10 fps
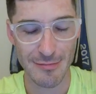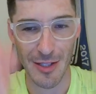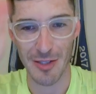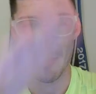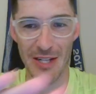
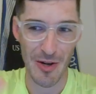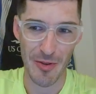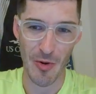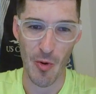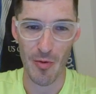Kind of comes down and
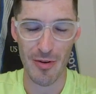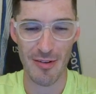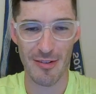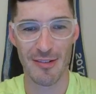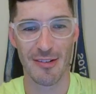then
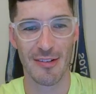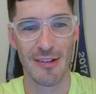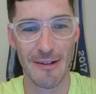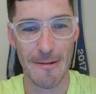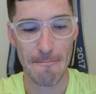over.
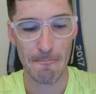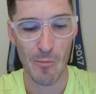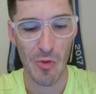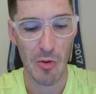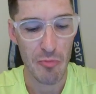
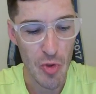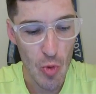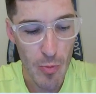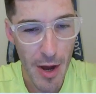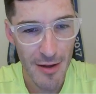
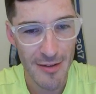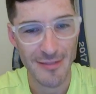Tuba.